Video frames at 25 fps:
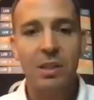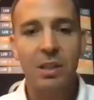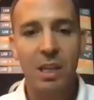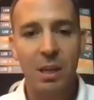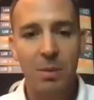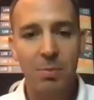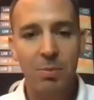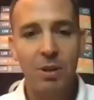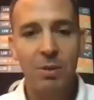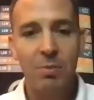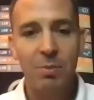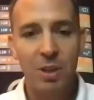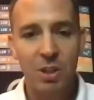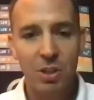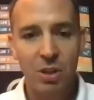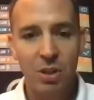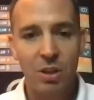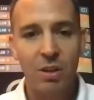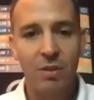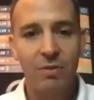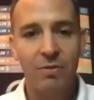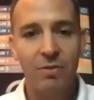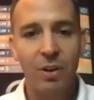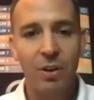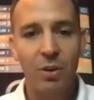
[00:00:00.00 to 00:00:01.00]
keep the mission
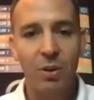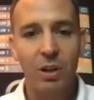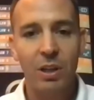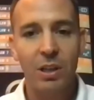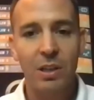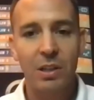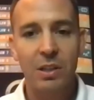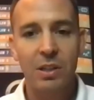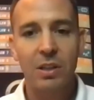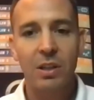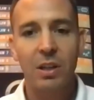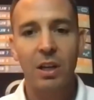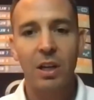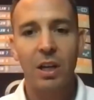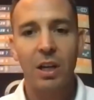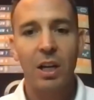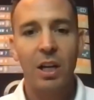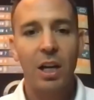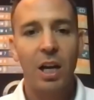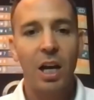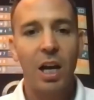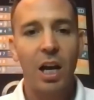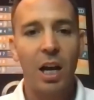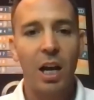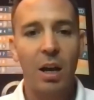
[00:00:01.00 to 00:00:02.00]
the focus.
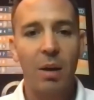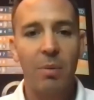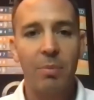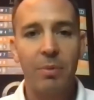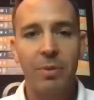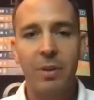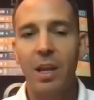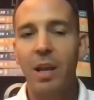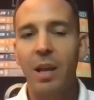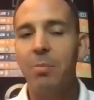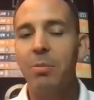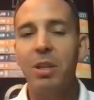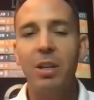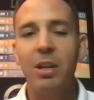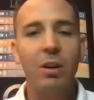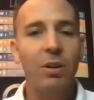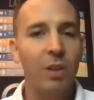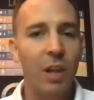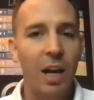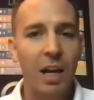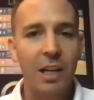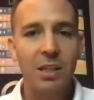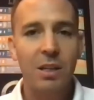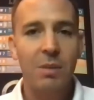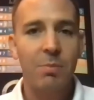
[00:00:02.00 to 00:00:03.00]
There are
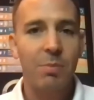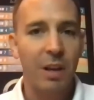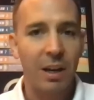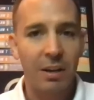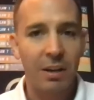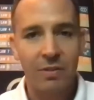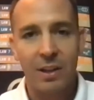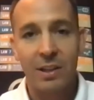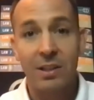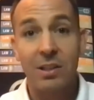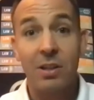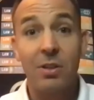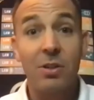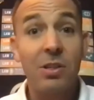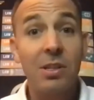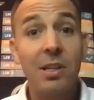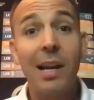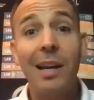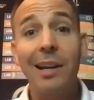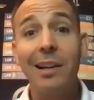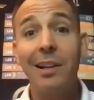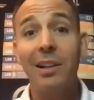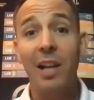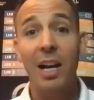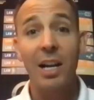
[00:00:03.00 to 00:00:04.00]
lots of benefits. There's
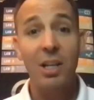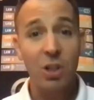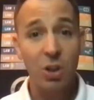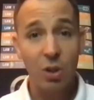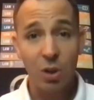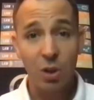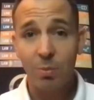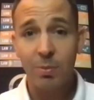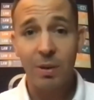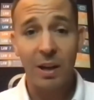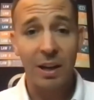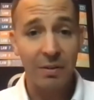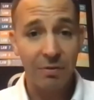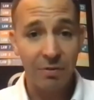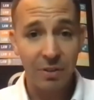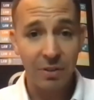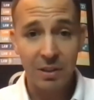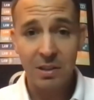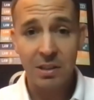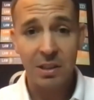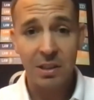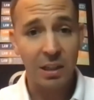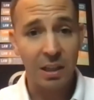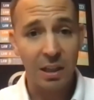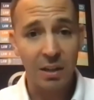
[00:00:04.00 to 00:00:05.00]
psychological
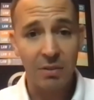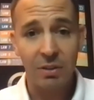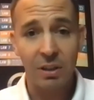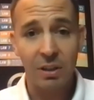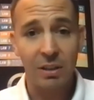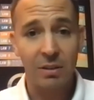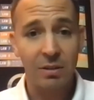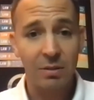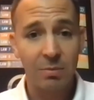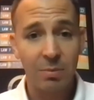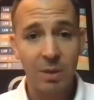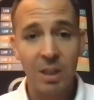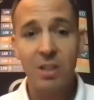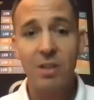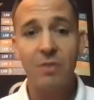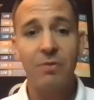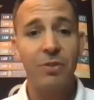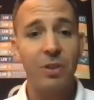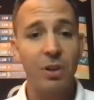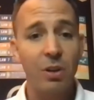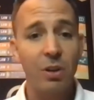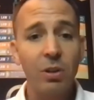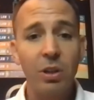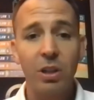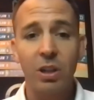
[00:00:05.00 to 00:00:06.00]
benefits to giving. Makes you
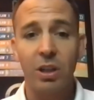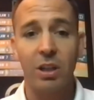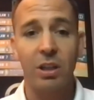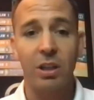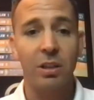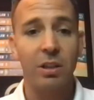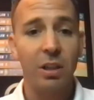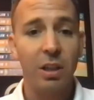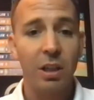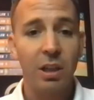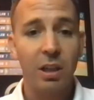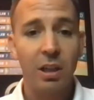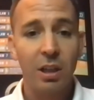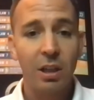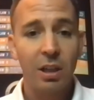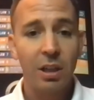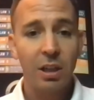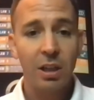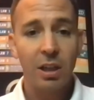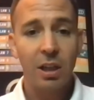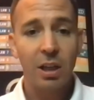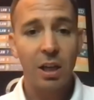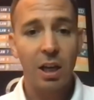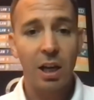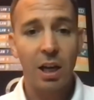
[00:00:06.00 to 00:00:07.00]
feel good.
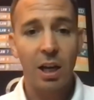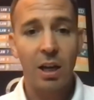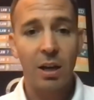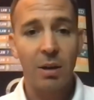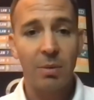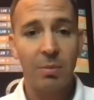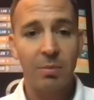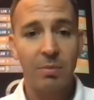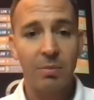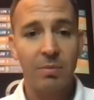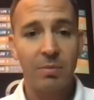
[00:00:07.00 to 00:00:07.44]
But